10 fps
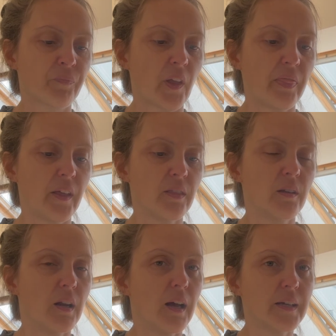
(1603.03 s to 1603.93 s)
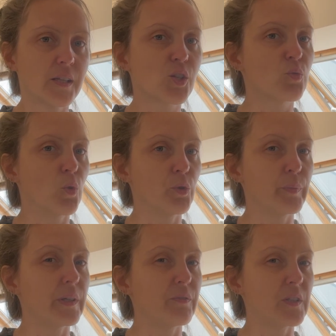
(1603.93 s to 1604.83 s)
then the lines won't
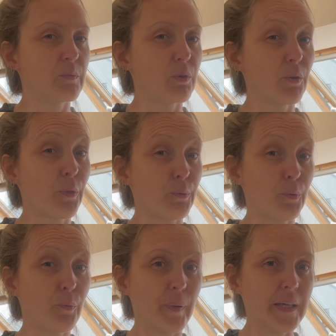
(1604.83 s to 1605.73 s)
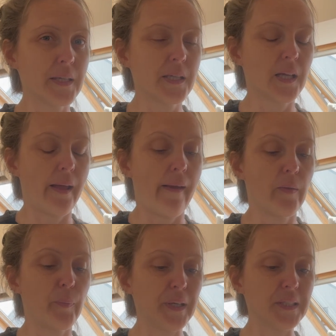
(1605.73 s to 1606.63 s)
be visible through the paint,
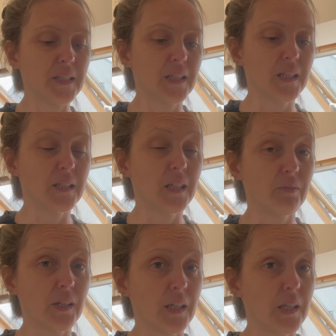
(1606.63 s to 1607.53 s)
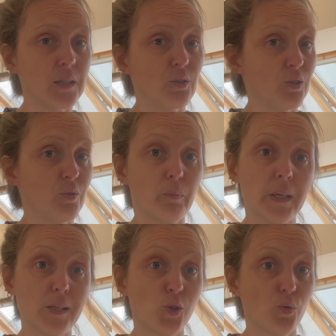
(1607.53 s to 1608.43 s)
and painting is definitely not
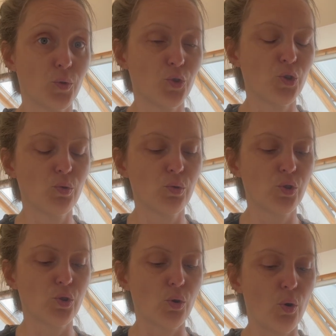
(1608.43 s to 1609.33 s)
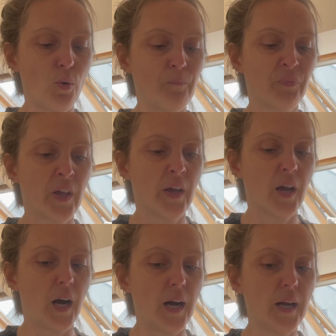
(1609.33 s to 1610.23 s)
my strong suit, so
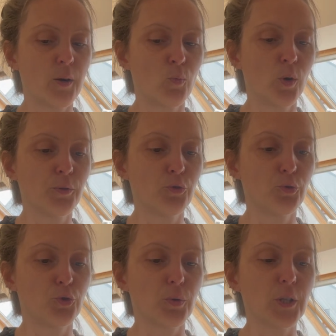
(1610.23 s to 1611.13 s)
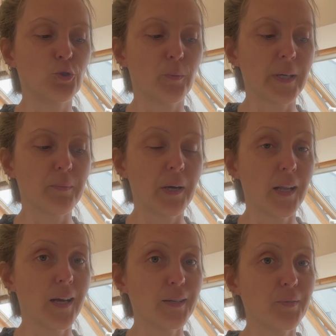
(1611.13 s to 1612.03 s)
I want to try to make my
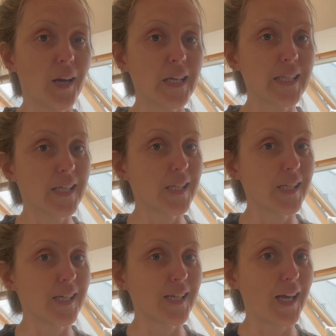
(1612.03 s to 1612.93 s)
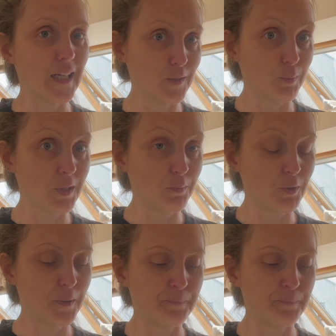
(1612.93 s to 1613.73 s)
life as easy as possible.